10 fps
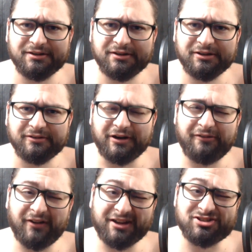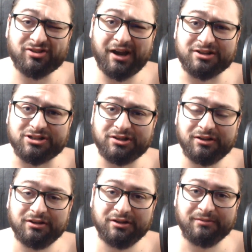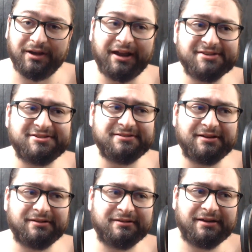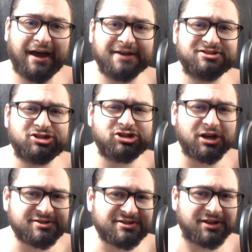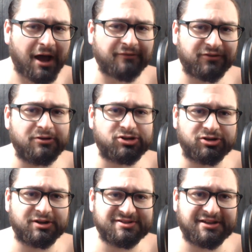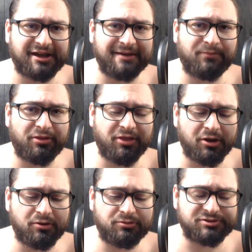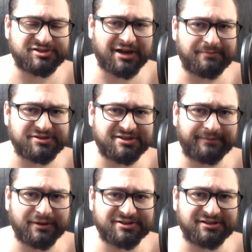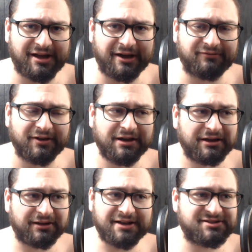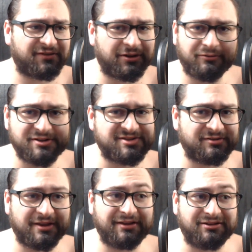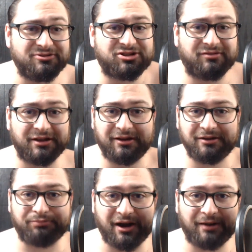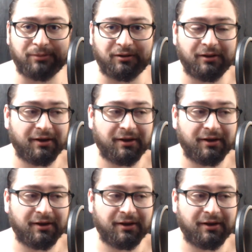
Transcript: Very fucking strange. But I guess it has just enough nutrients to keep those type of stick bugs alive. Lots of other ones, they usually need bramble.